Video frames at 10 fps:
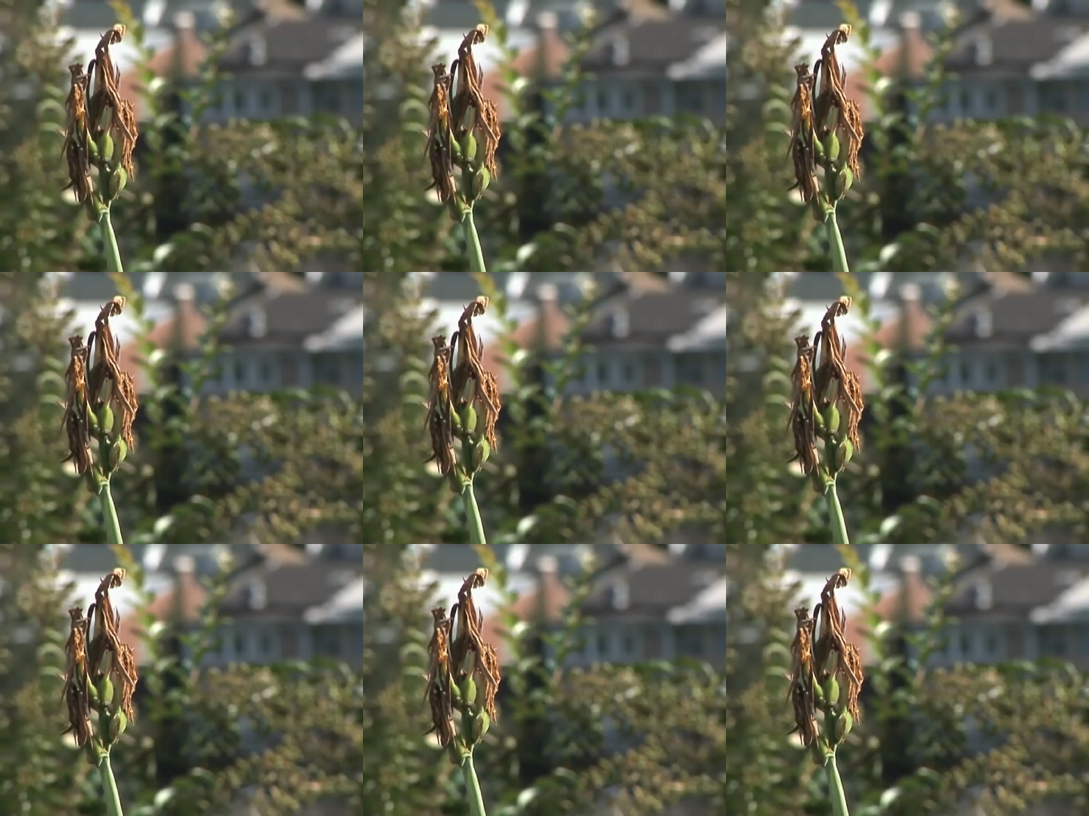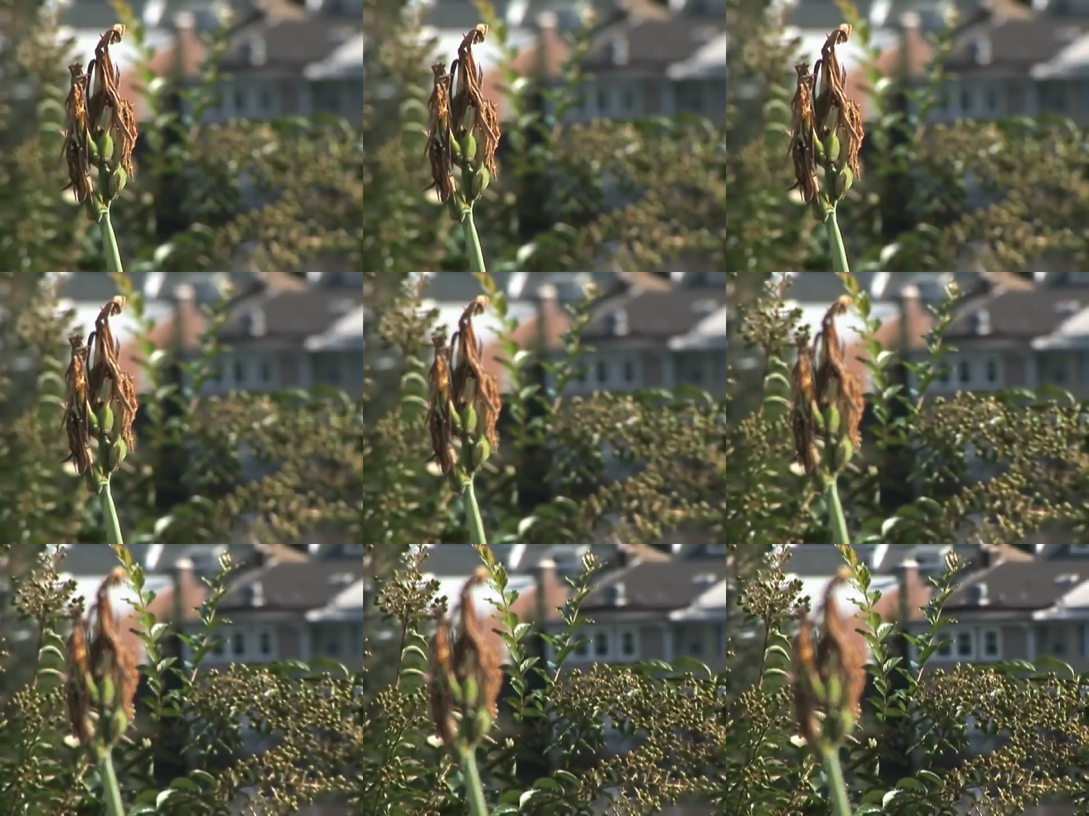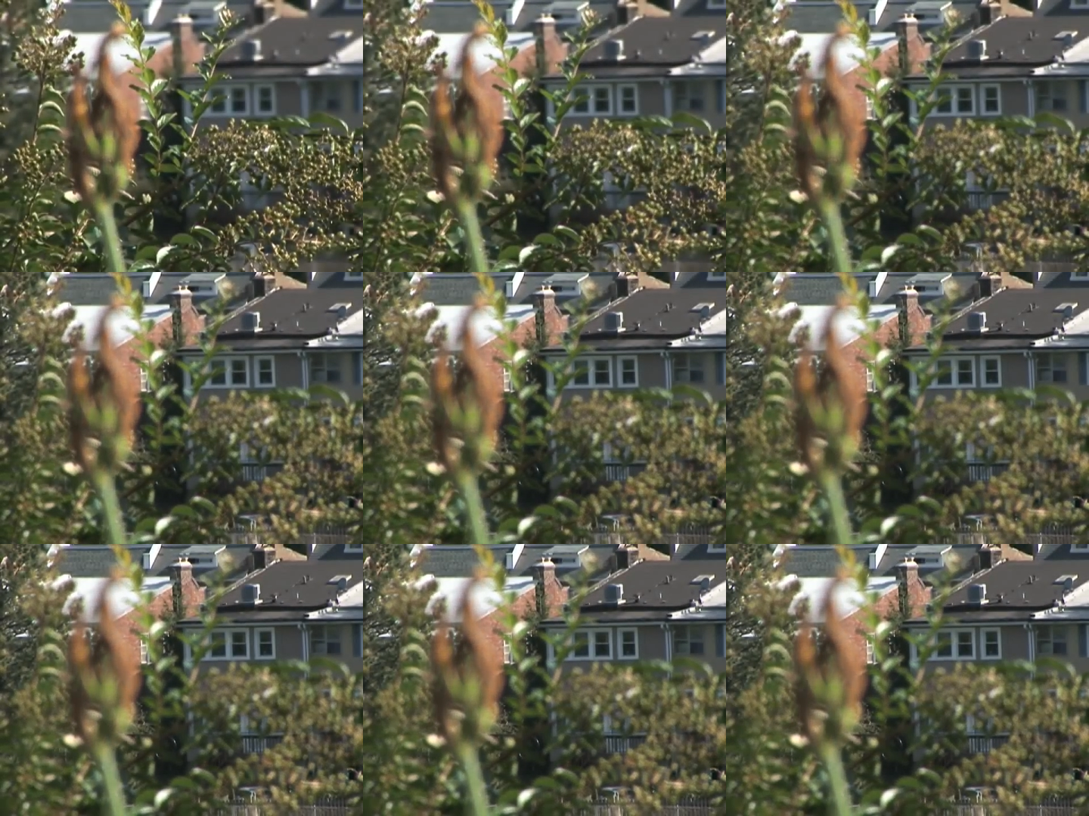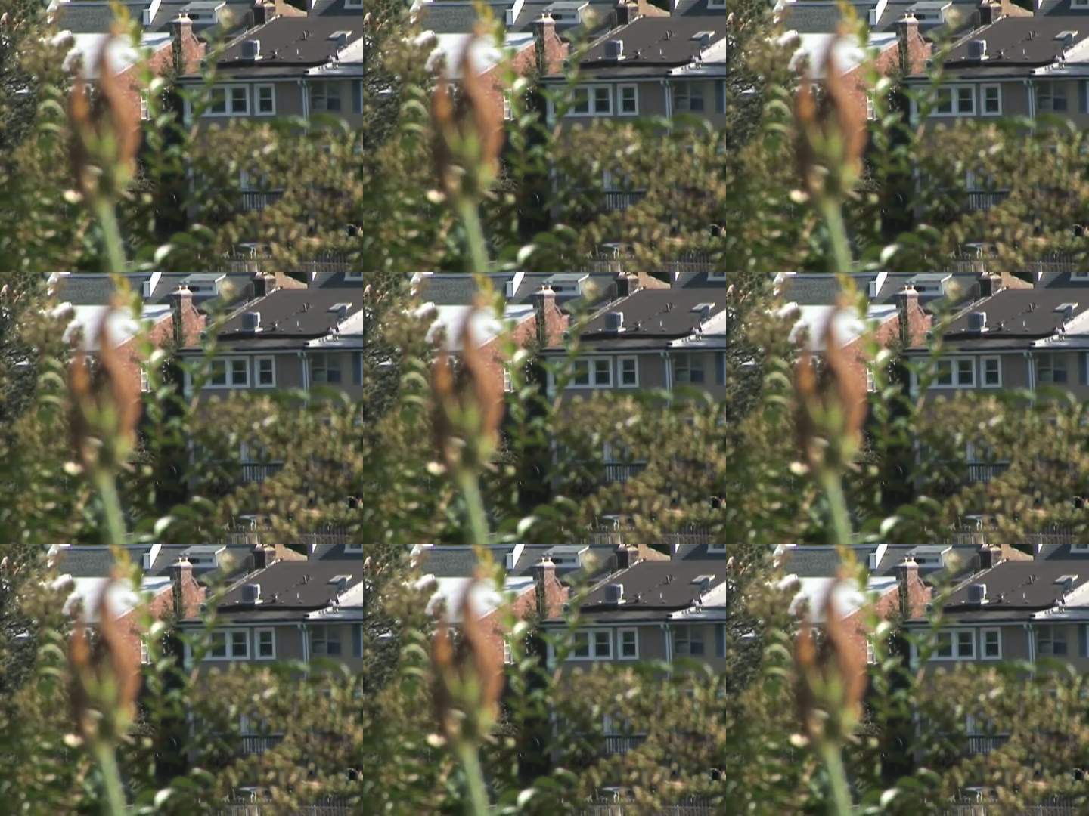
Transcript: [unreadable: no face in view]